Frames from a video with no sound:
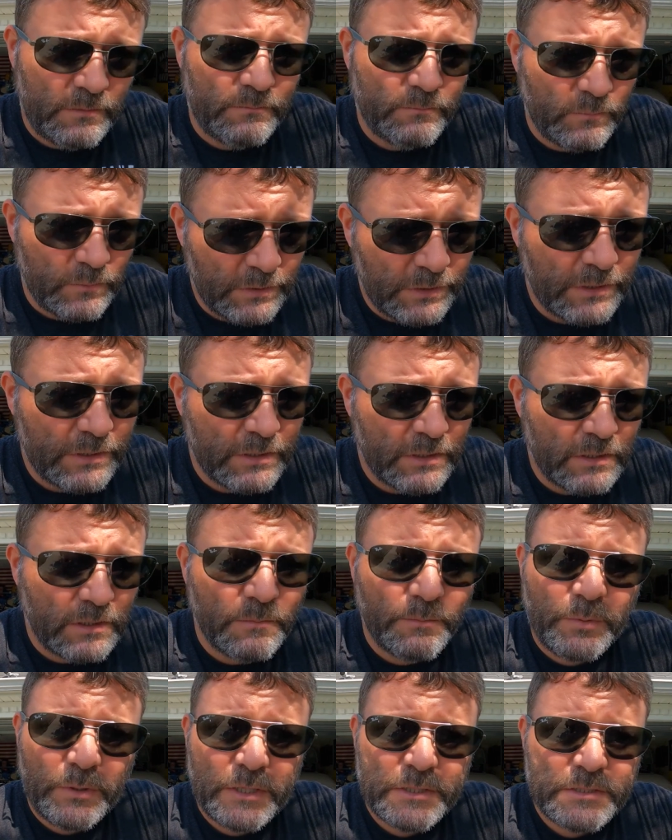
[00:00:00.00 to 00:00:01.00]
really good
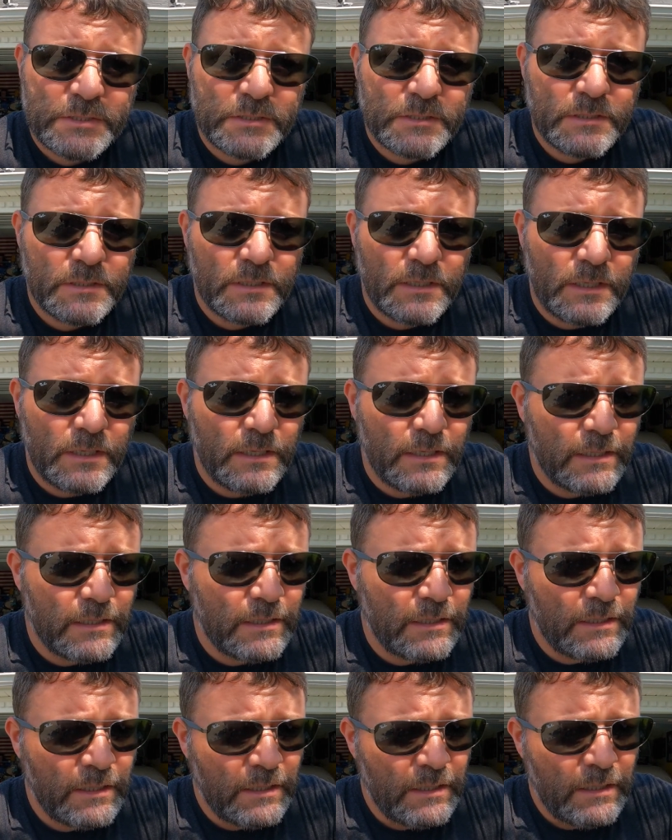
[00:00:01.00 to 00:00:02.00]
compression, and
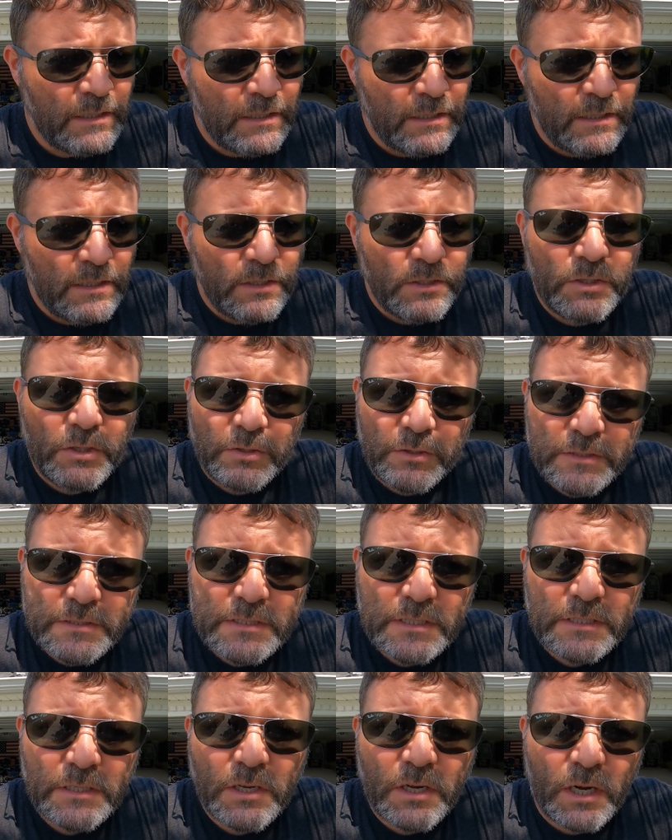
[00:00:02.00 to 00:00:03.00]
he
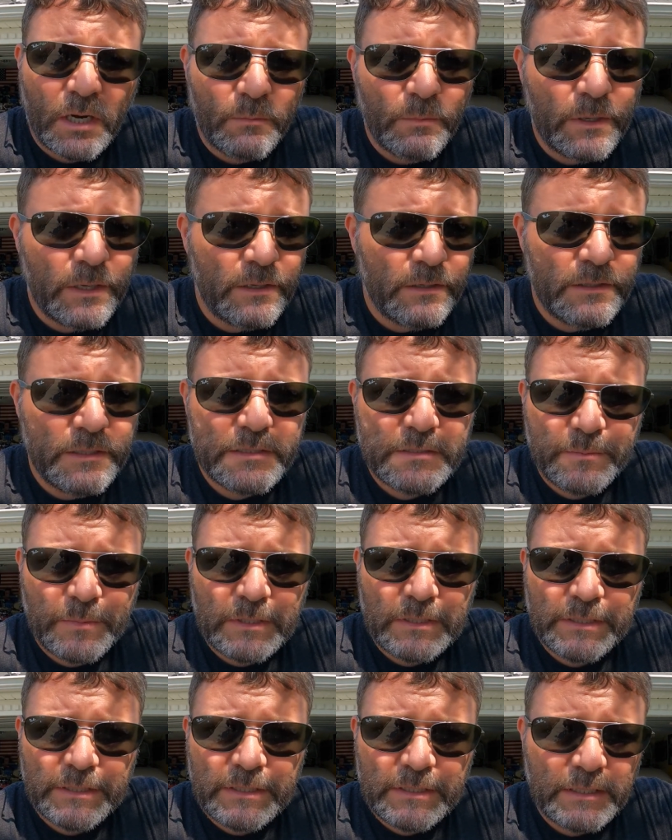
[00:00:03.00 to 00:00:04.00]
said the carburetor needs to be
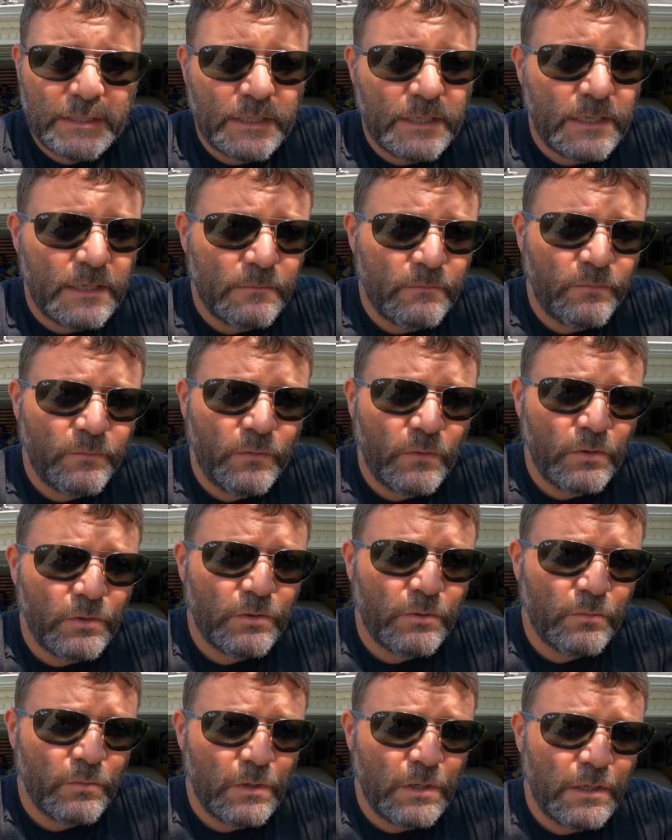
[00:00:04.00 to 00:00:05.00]
cleaned again before
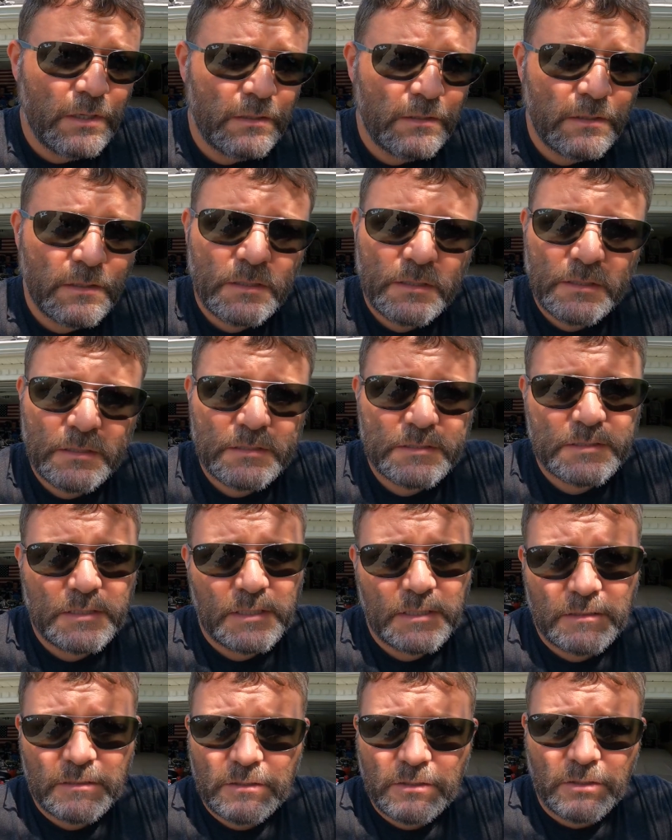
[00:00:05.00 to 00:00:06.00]
it'll run. He
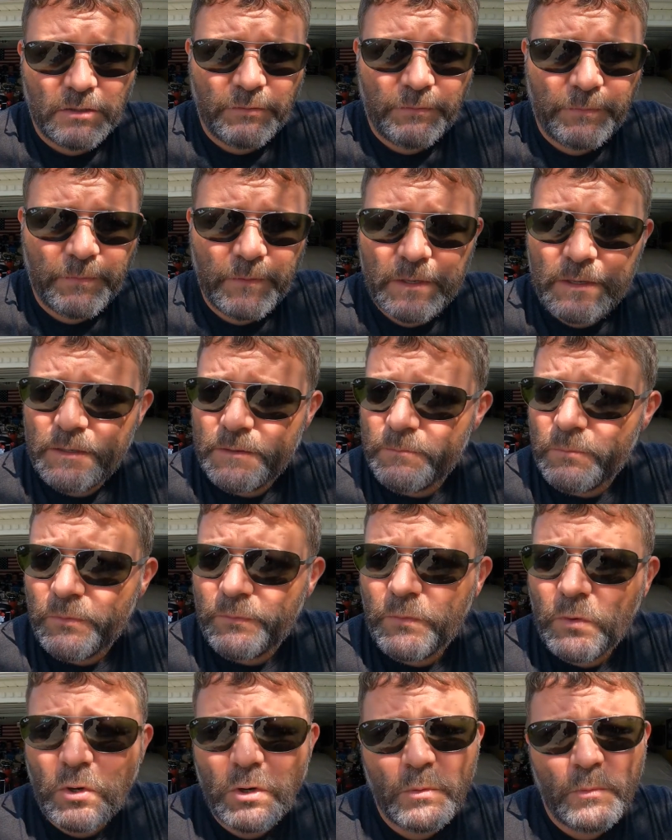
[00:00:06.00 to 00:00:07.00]
said
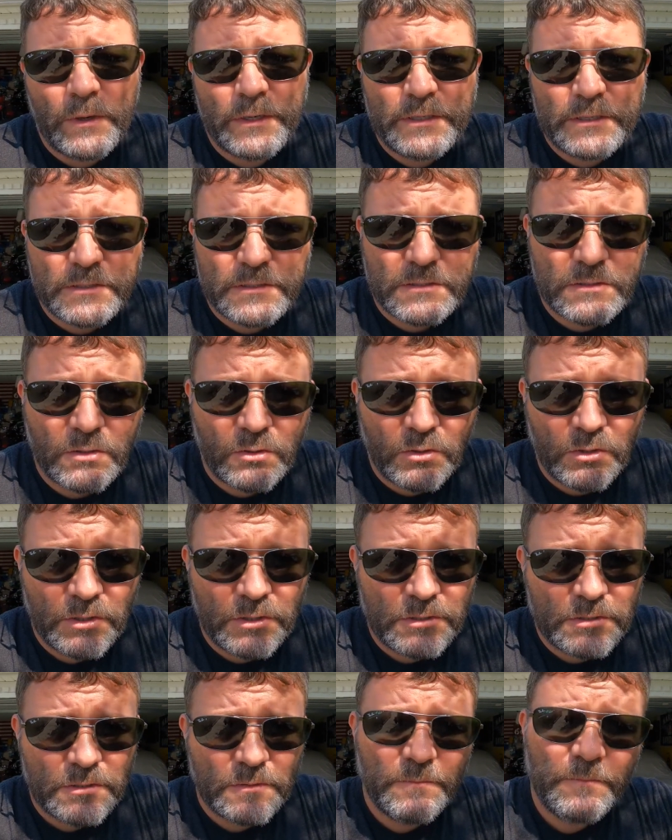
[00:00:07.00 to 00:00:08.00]
before it went into
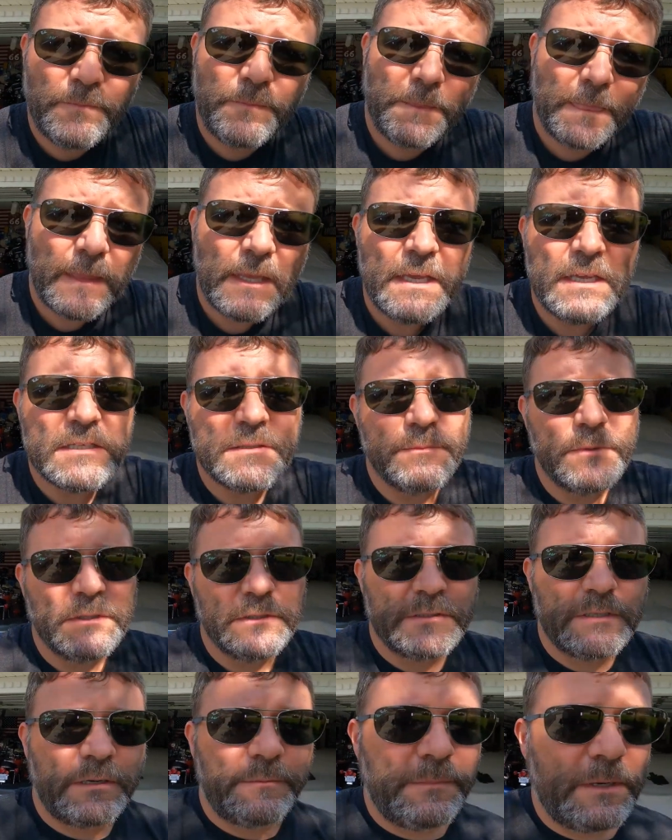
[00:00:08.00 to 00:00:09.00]
storage, he's a
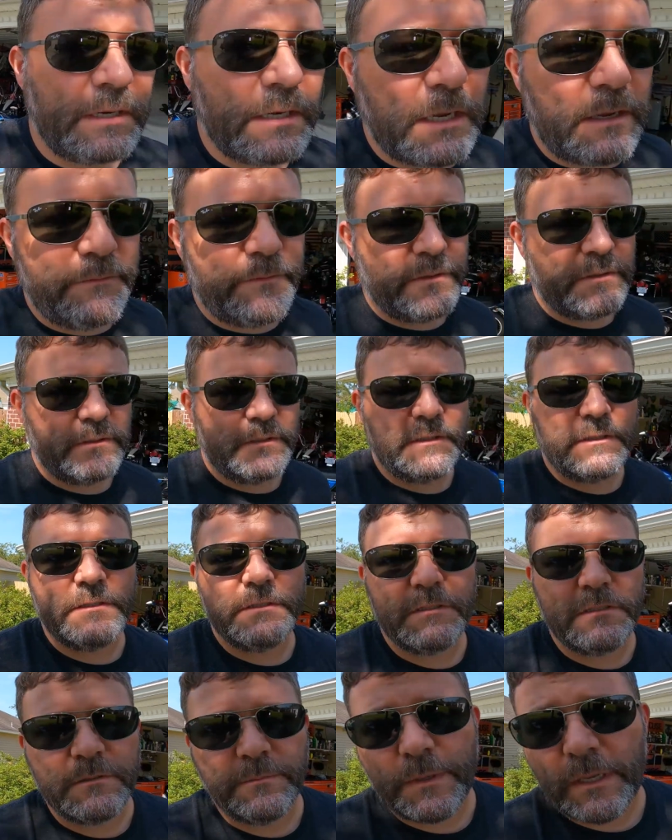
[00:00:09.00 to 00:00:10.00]
military man obviously because
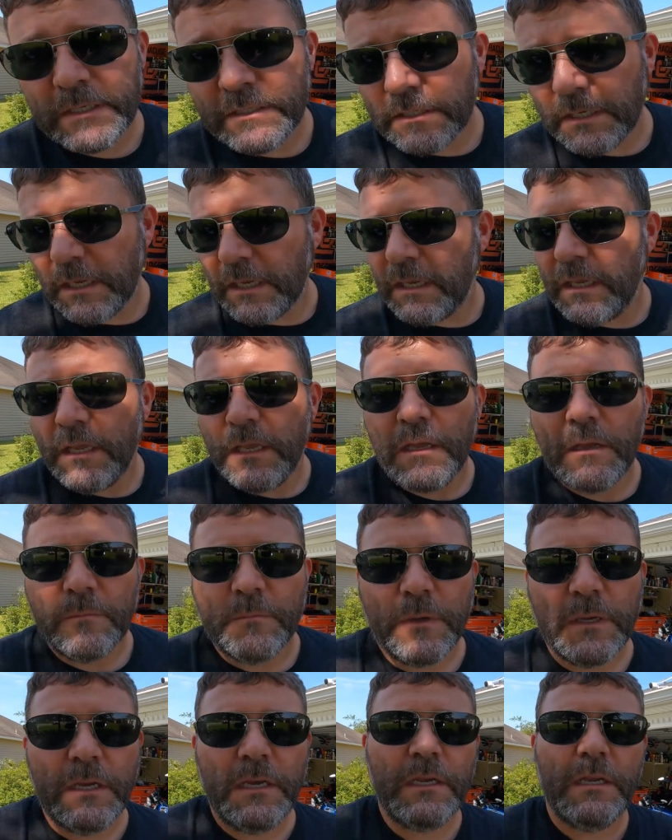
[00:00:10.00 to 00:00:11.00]
he's an Apache guy,
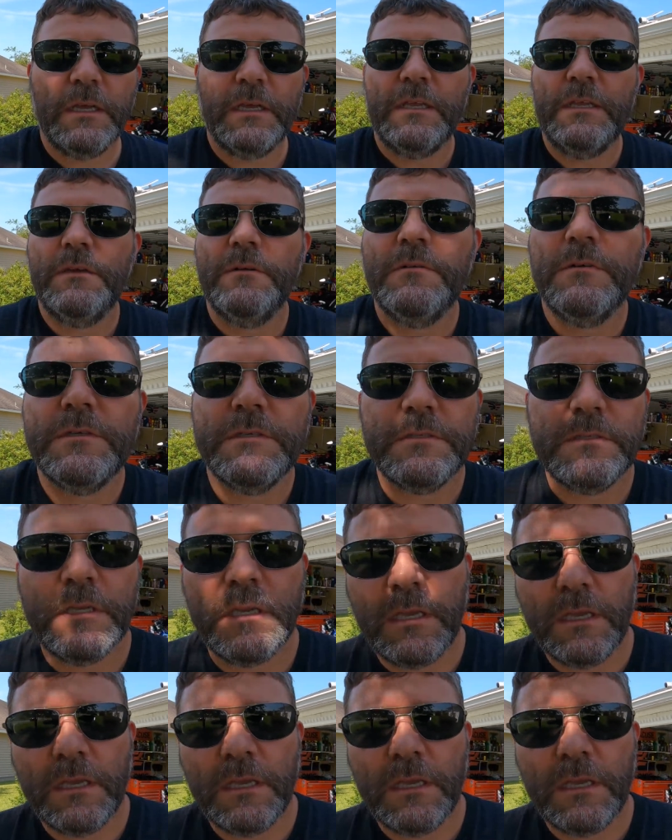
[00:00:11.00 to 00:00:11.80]
but he was